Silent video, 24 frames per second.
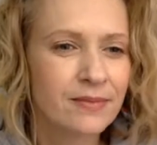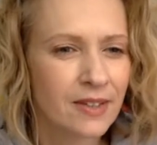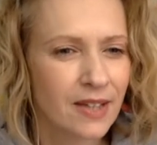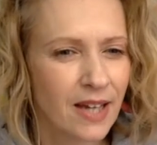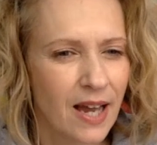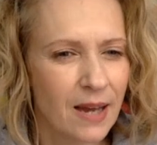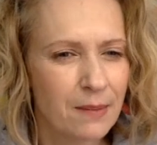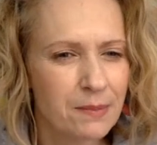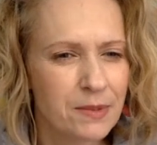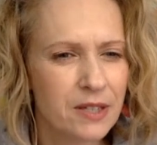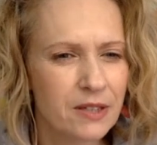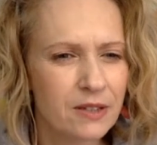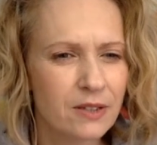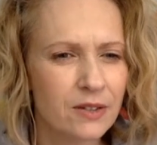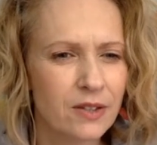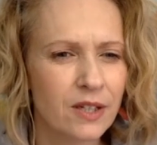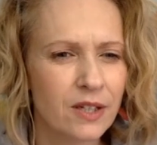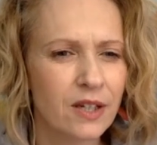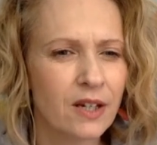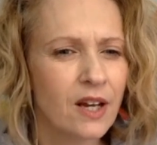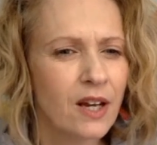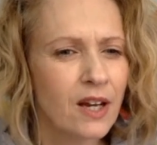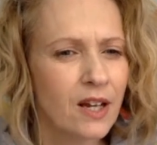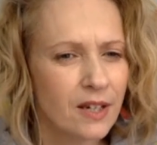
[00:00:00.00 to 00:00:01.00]

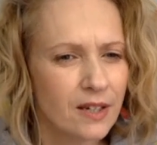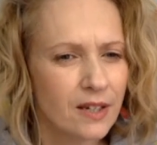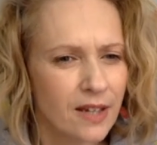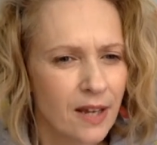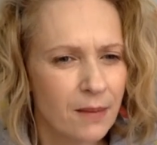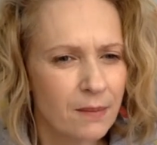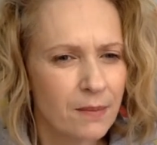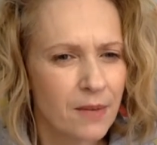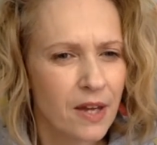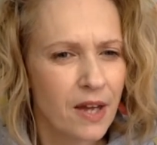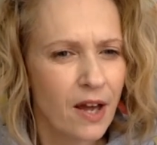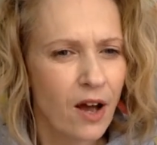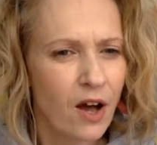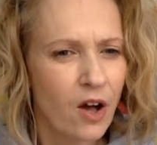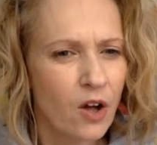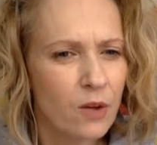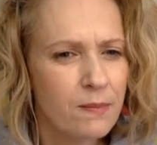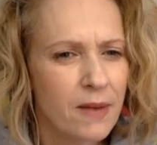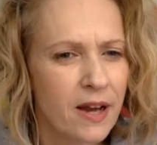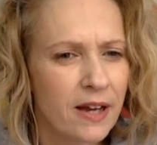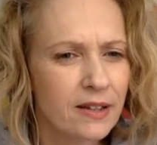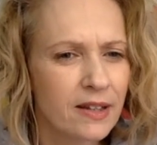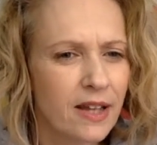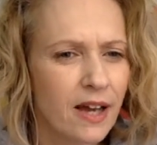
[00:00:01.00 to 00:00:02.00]
Absolutely. Yep, all
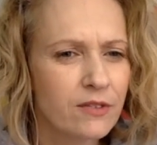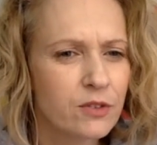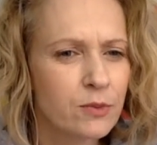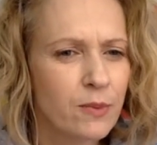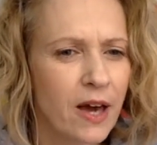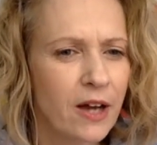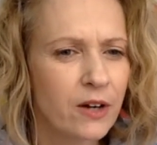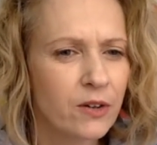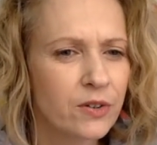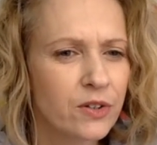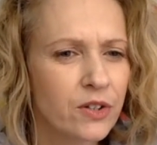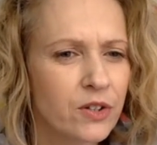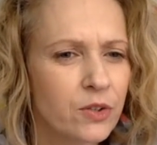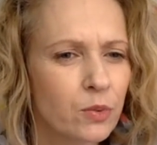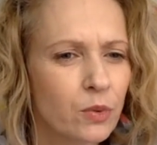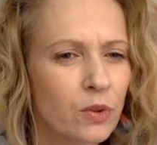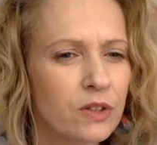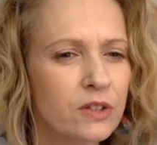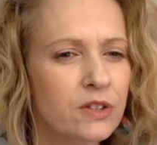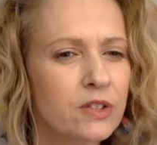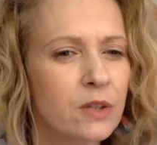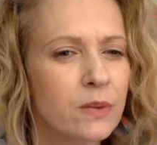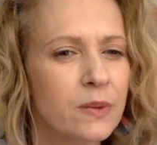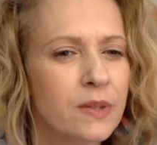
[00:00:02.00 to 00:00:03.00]
my lives matter in this
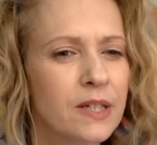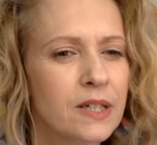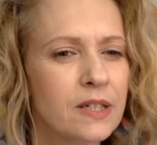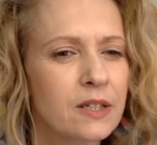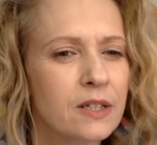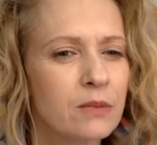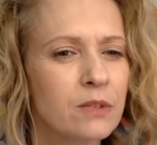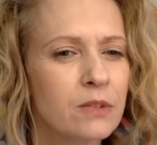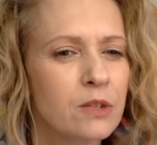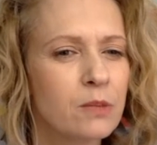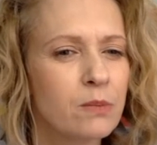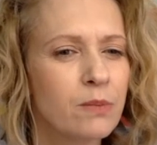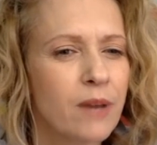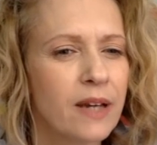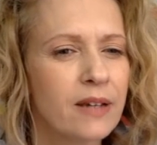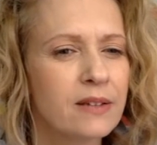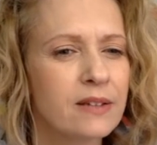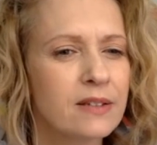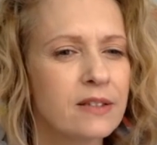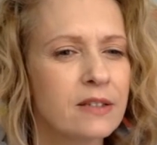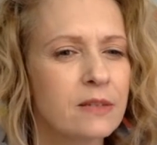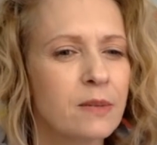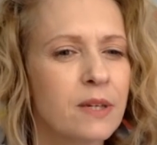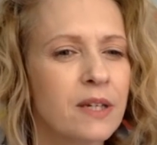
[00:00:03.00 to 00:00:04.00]
world, and so we need to respect
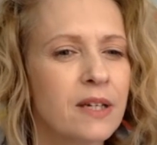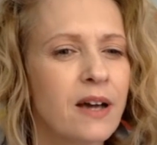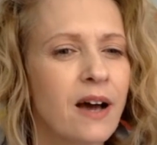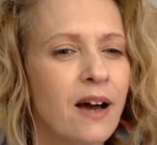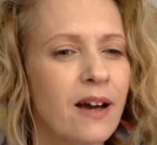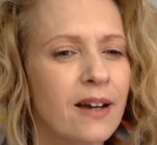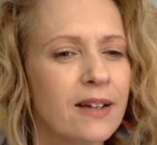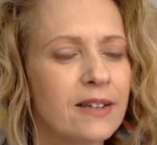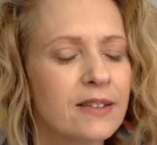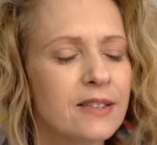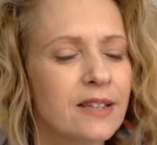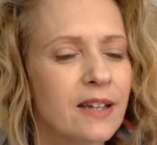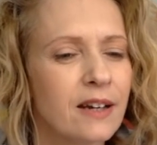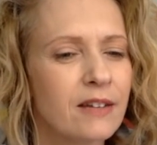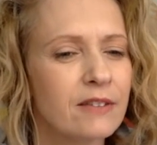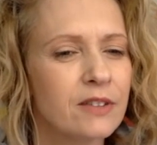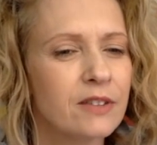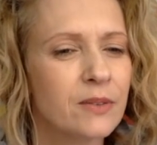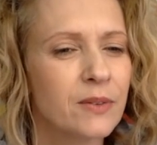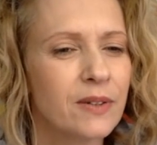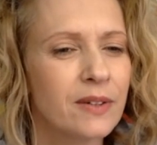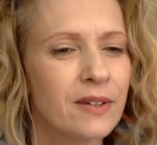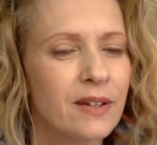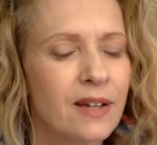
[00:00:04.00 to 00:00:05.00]
and to be kind to
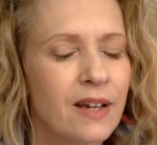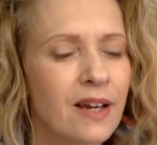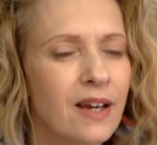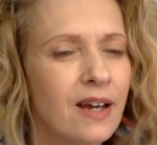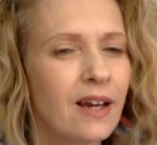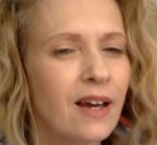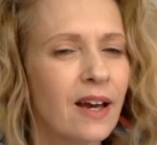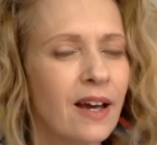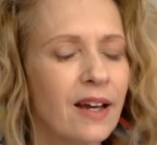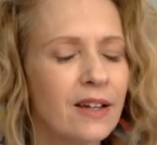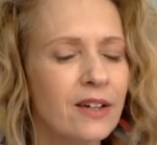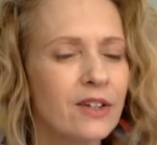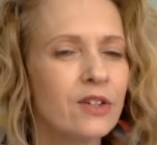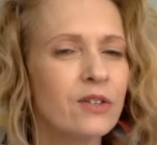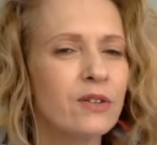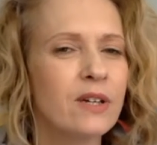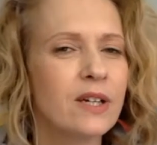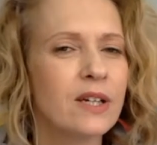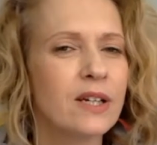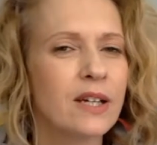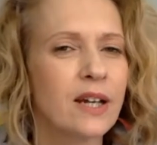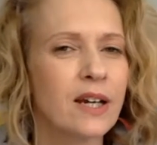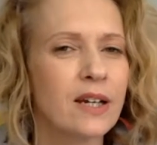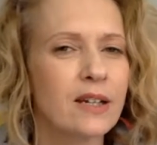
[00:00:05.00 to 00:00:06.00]
everyone. I
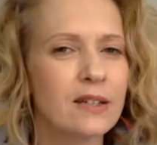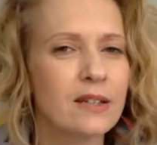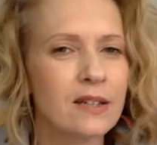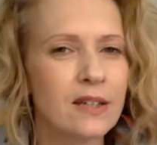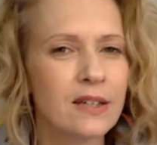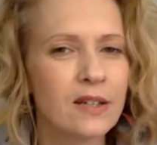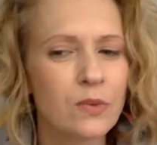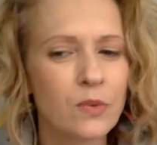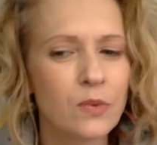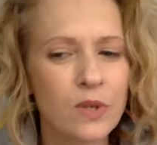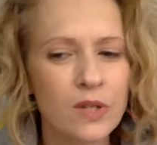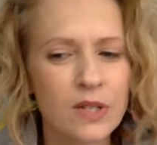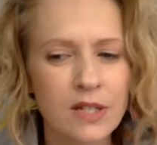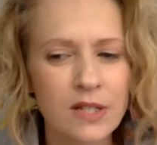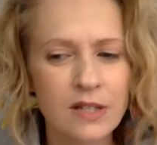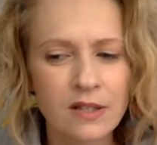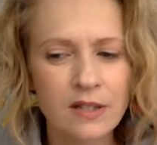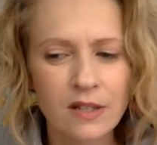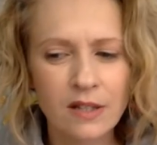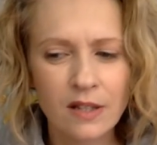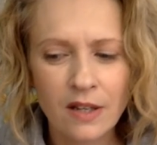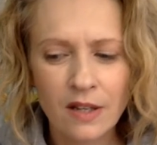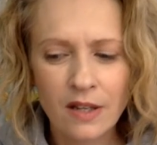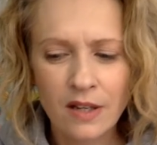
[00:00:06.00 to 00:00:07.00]
agree. I think we
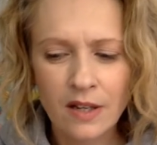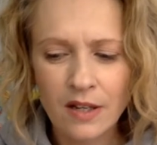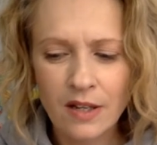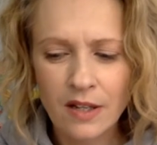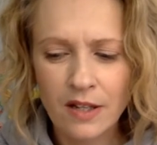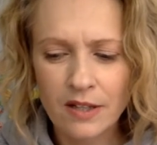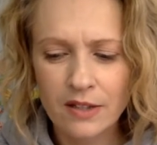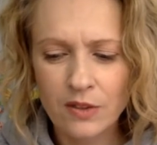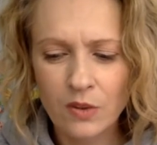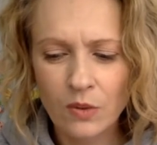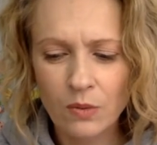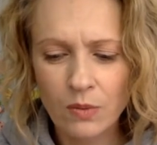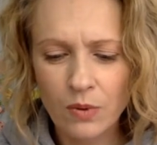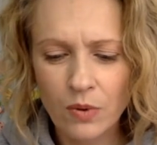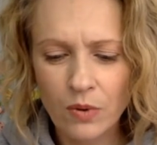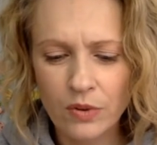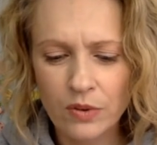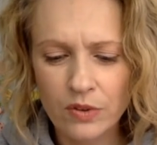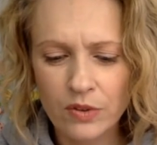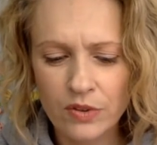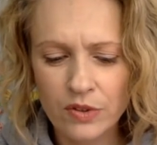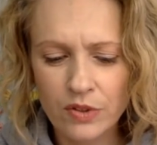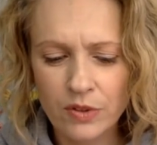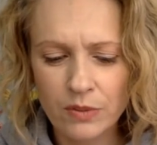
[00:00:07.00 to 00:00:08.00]
need, it's so
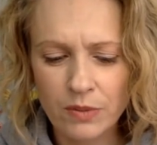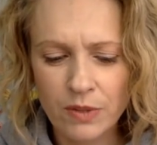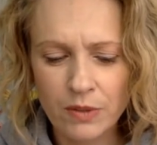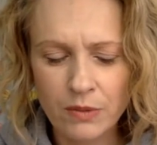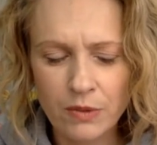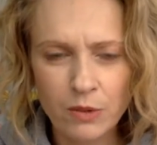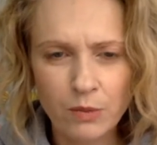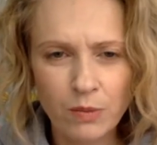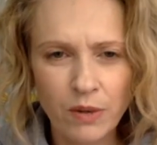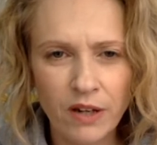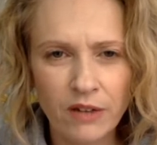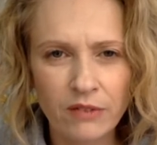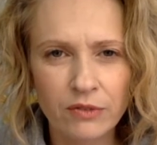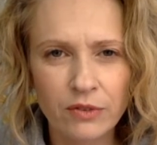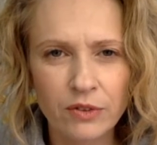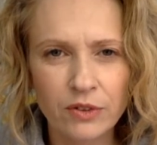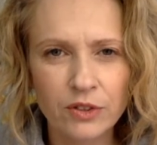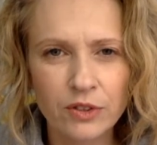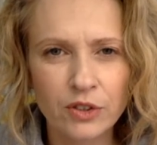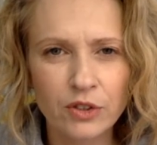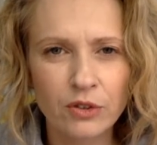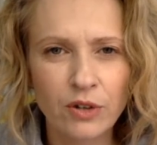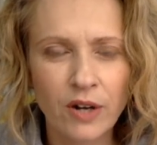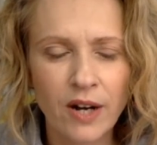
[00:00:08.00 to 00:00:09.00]
important to be respectful,
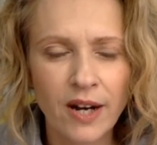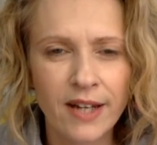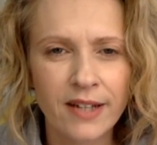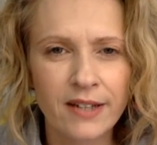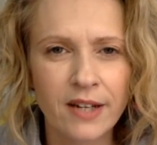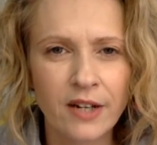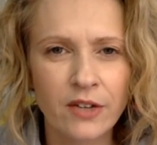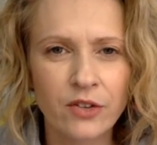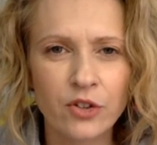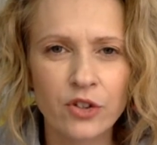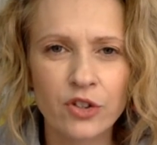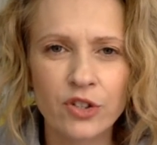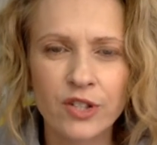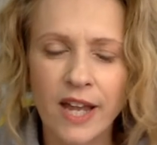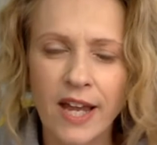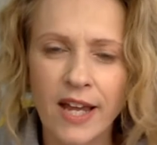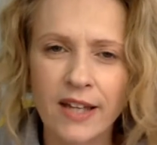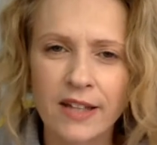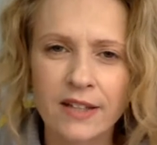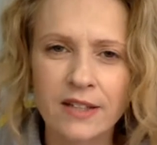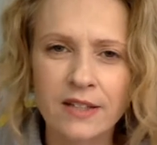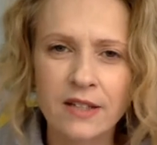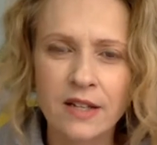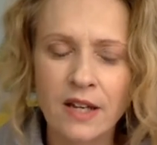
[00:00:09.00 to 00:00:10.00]
to try and
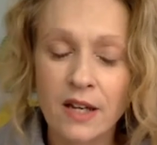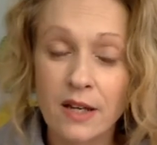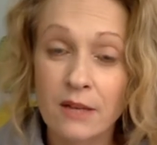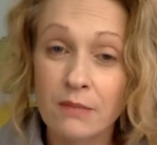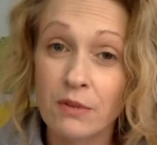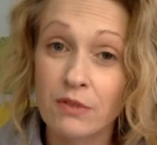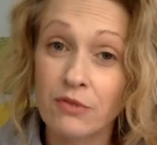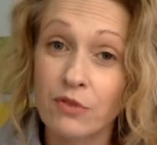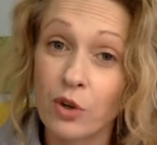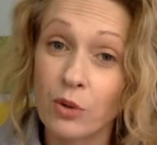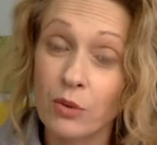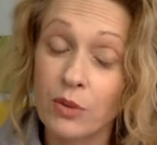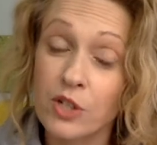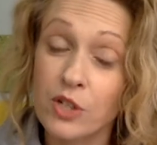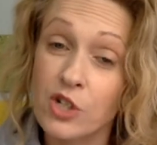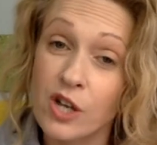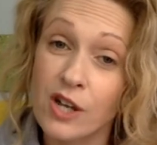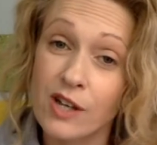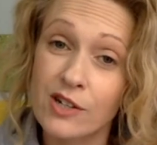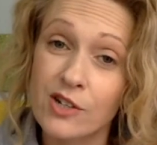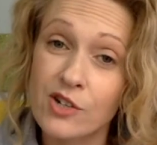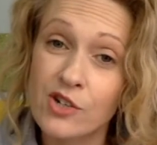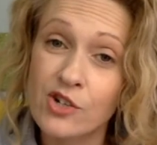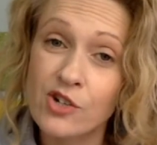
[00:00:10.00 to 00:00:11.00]
understand before we
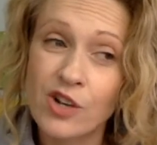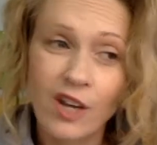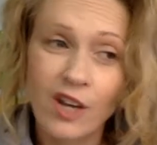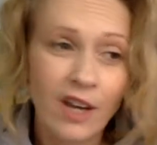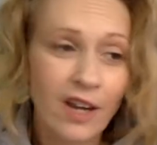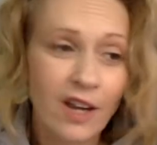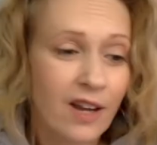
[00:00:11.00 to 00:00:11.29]
judge.